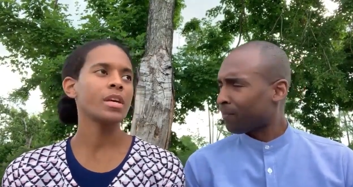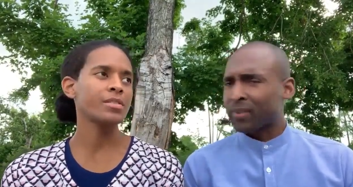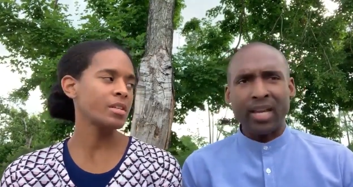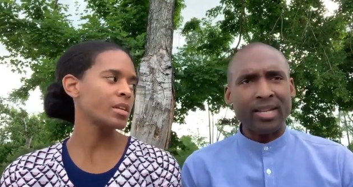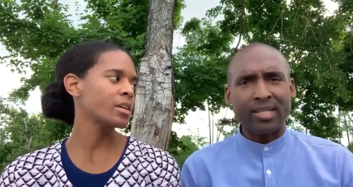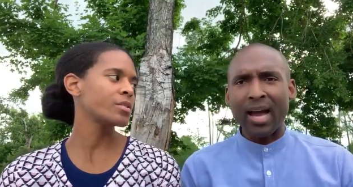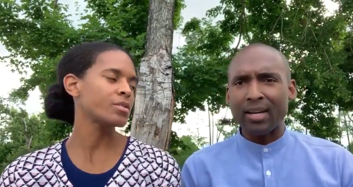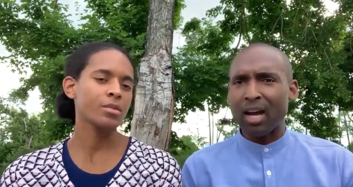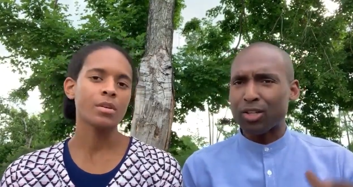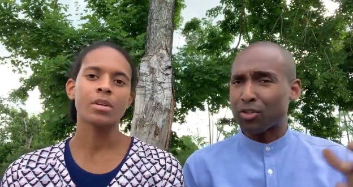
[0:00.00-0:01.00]
Speaker 1: Yes, it is. Is that
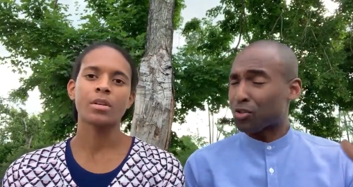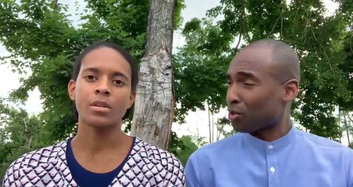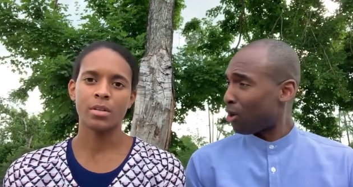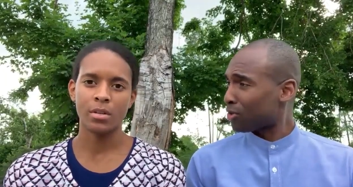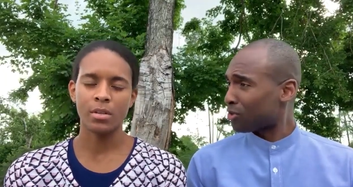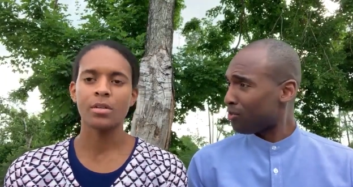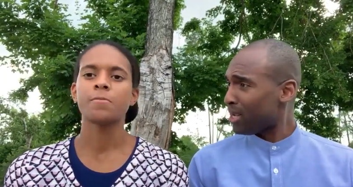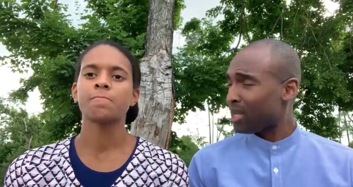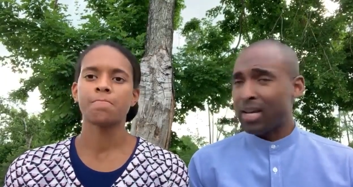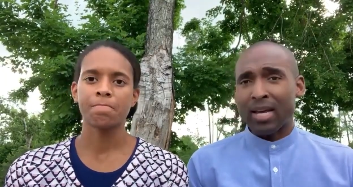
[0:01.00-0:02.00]
not
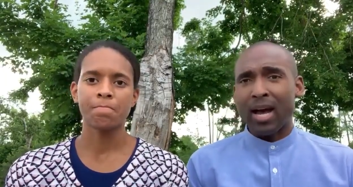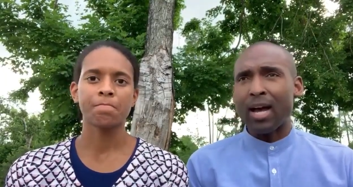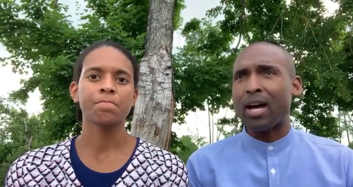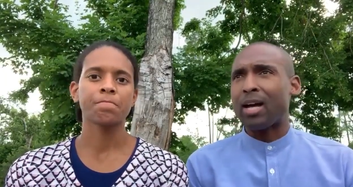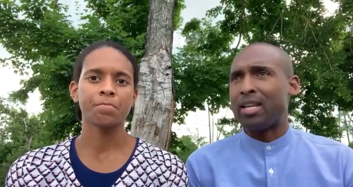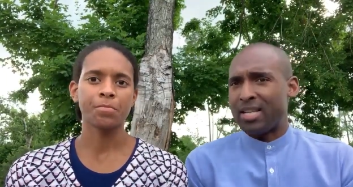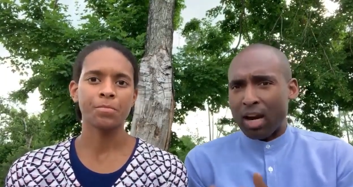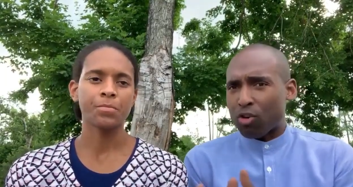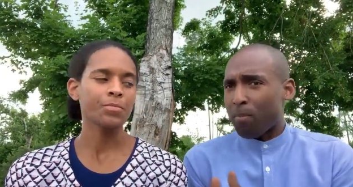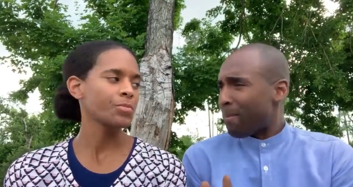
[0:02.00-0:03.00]
sorcery, uh,
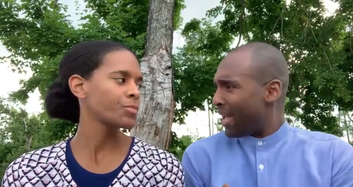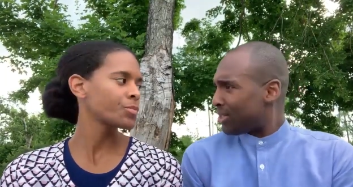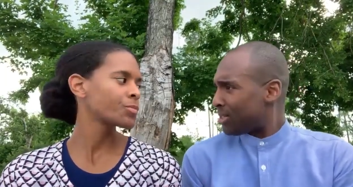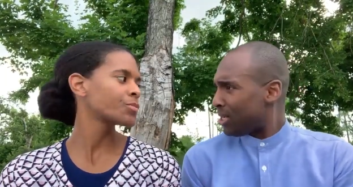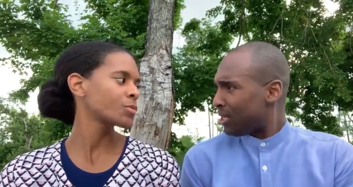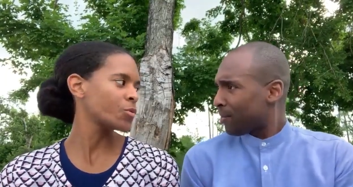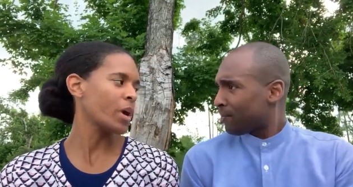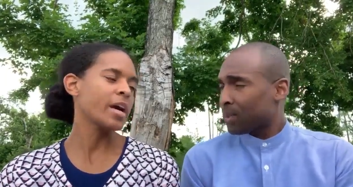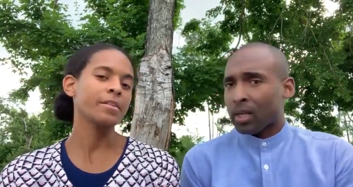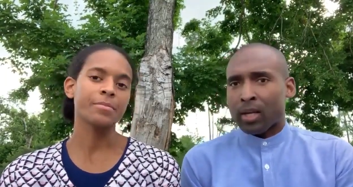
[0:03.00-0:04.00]
necromancy?
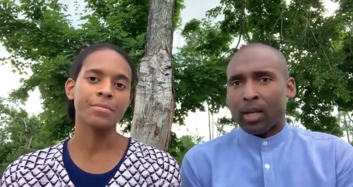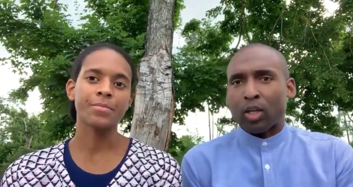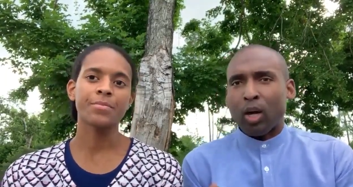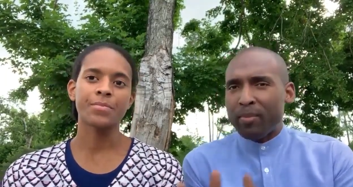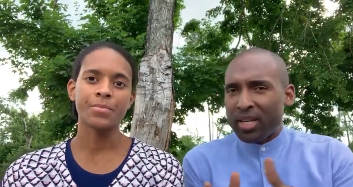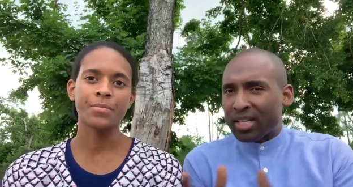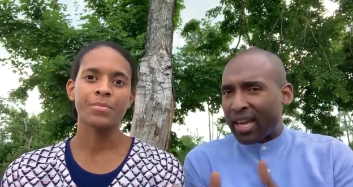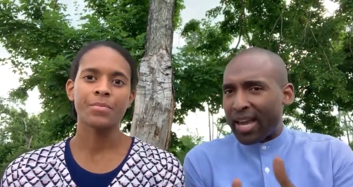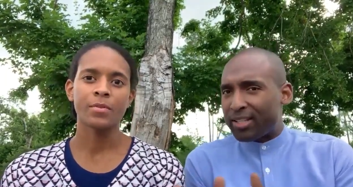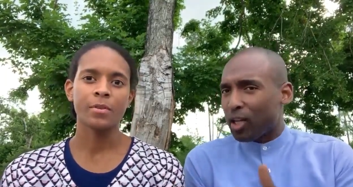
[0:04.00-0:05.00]
Right
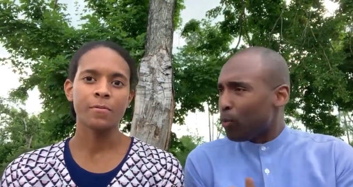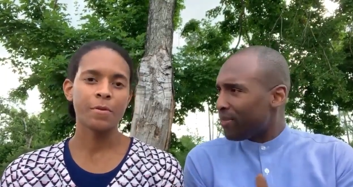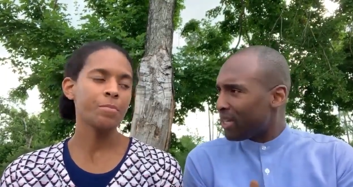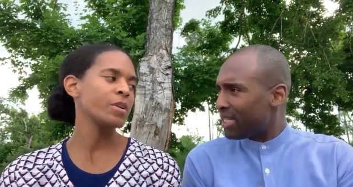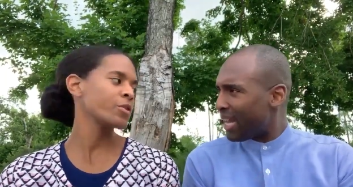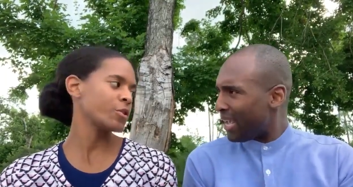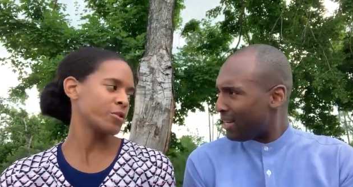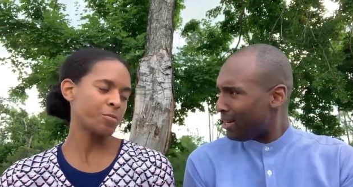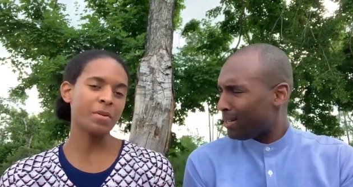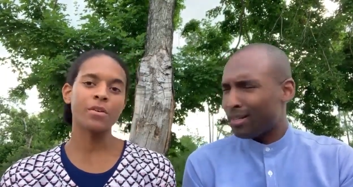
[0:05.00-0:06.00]
communicating with Familiar the dead
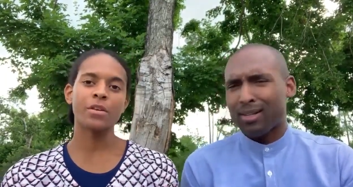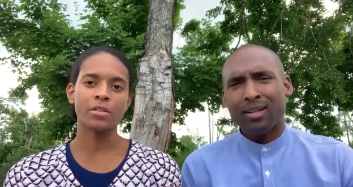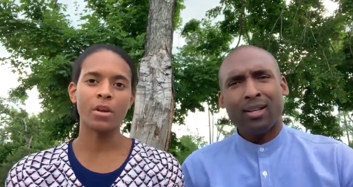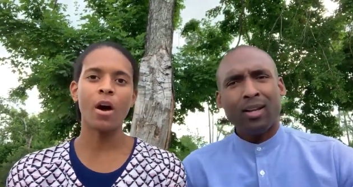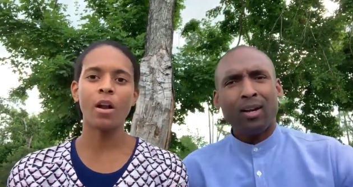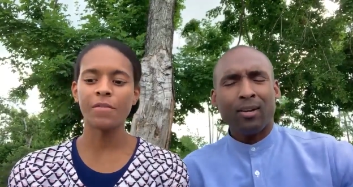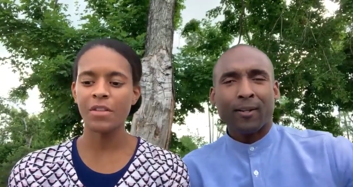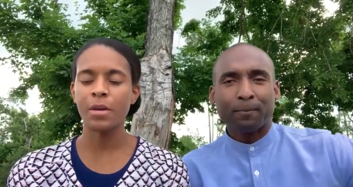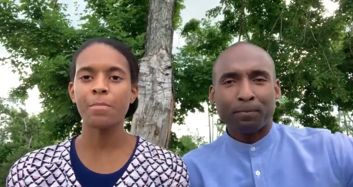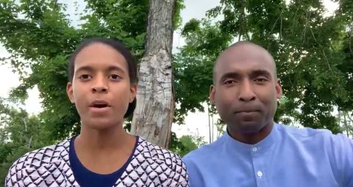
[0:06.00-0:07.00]
Speaker 2: spirits all of
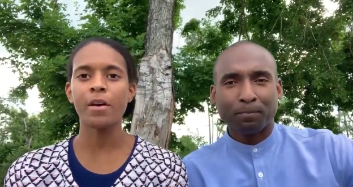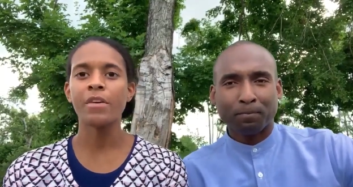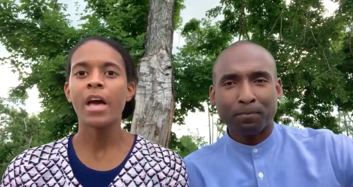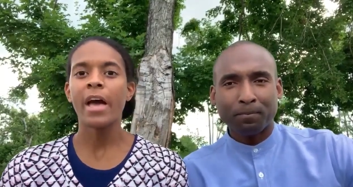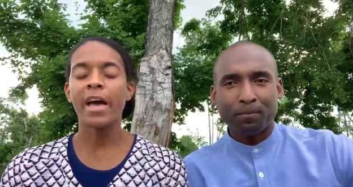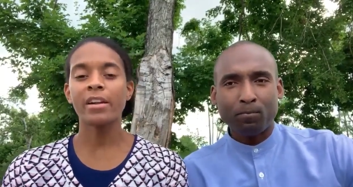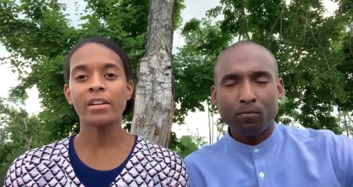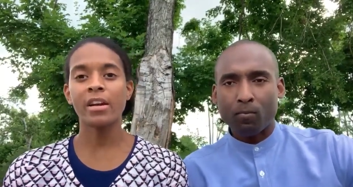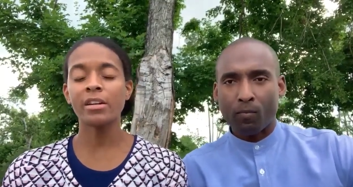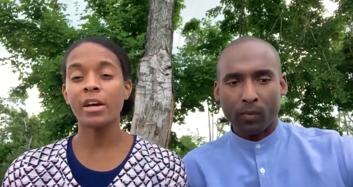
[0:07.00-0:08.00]
the above and
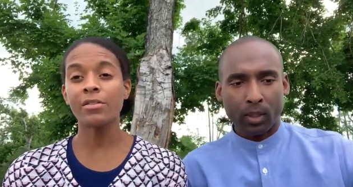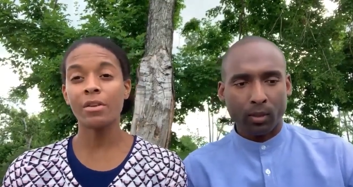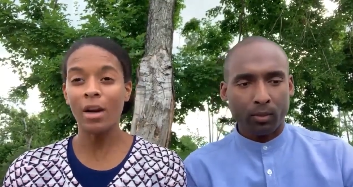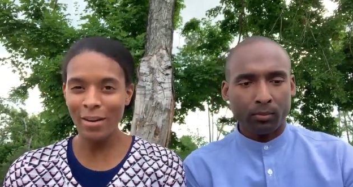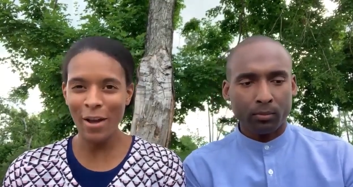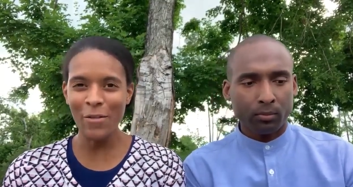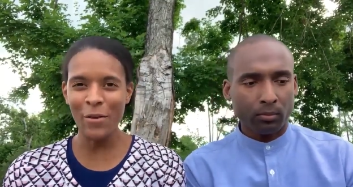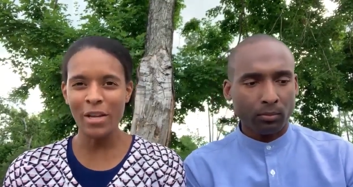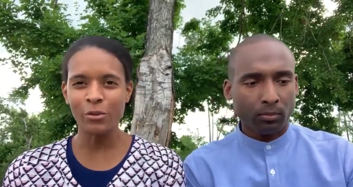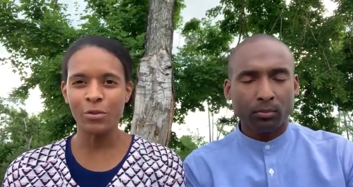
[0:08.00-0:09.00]
an, an, another
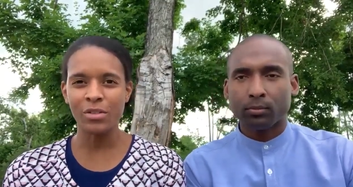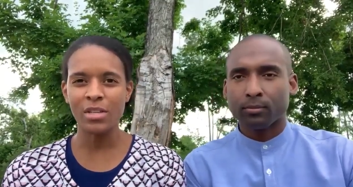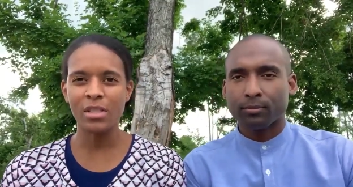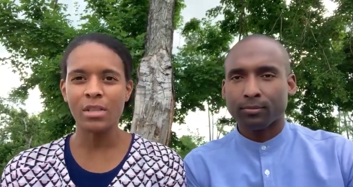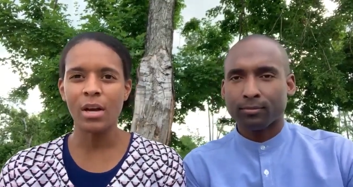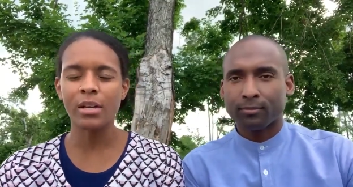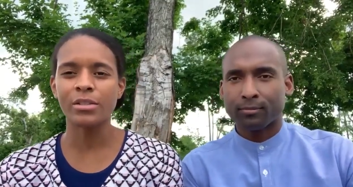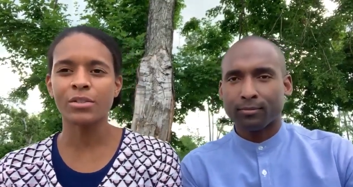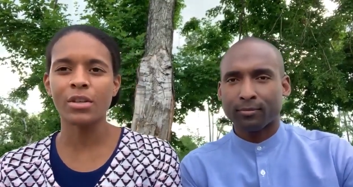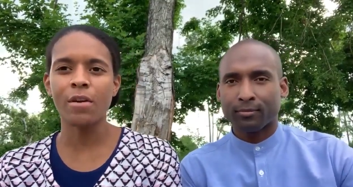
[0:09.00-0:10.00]
interesting uh,
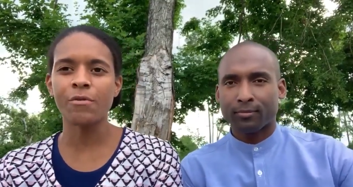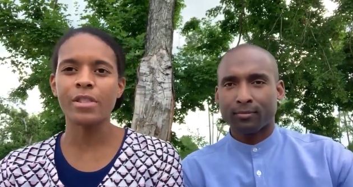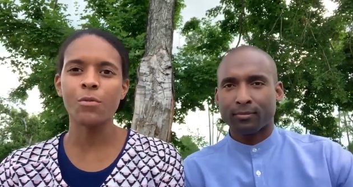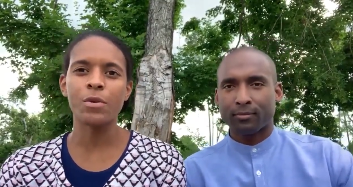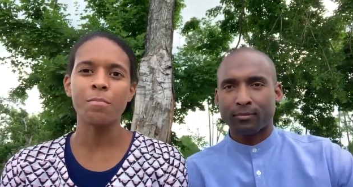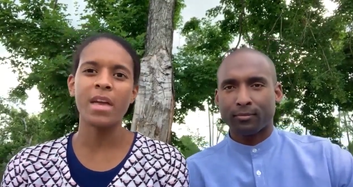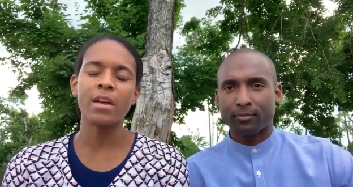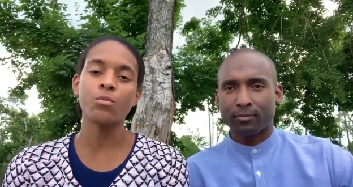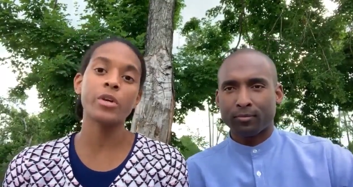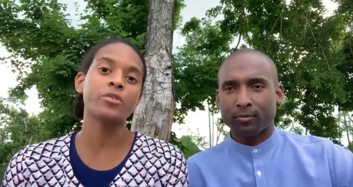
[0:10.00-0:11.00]
discovery that we
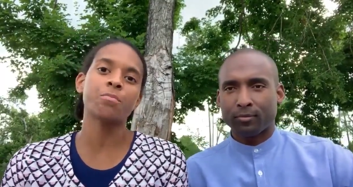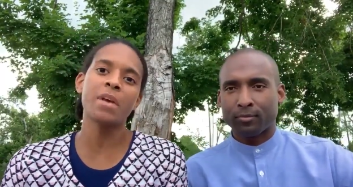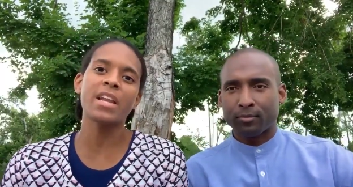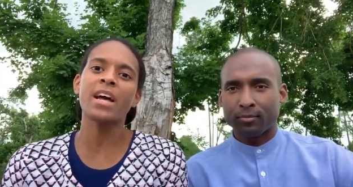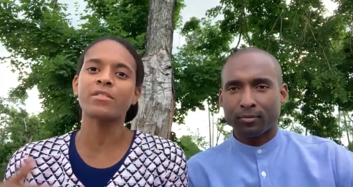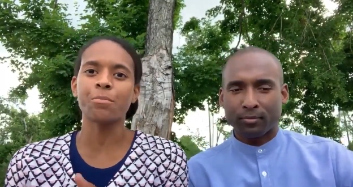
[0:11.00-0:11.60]
made which may not